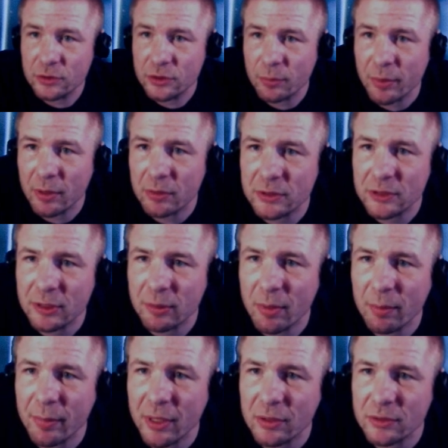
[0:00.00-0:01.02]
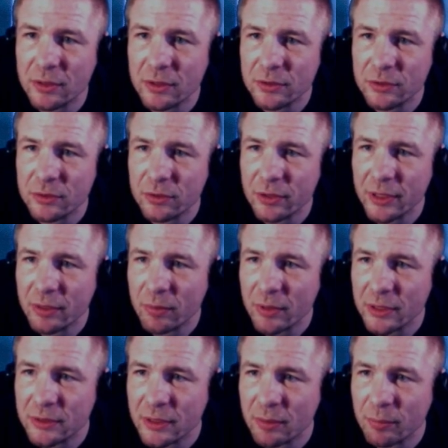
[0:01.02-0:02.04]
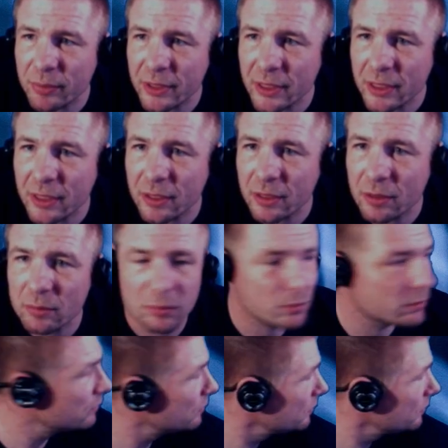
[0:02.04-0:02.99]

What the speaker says: You should be able to see my mouse on the screen. Why isn't it picking it up?